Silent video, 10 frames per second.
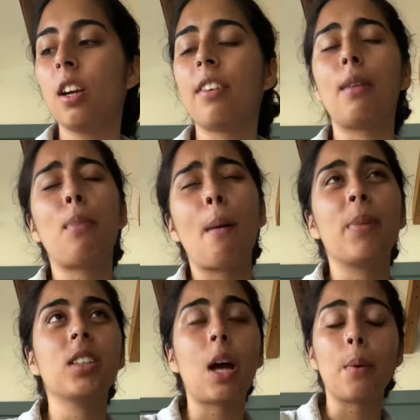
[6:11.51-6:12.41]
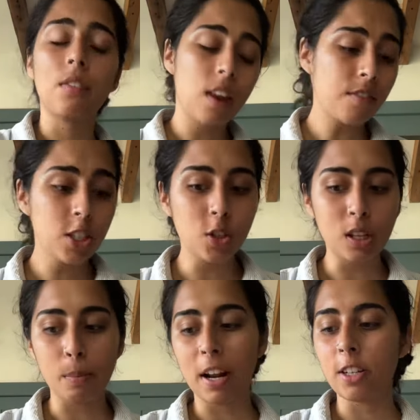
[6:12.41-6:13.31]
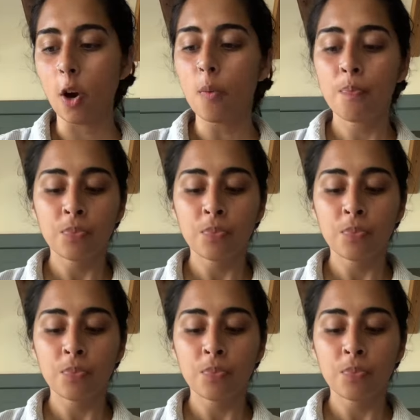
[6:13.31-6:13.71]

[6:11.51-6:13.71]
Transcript: If I had peppers, I would have loved to use them, but I don't.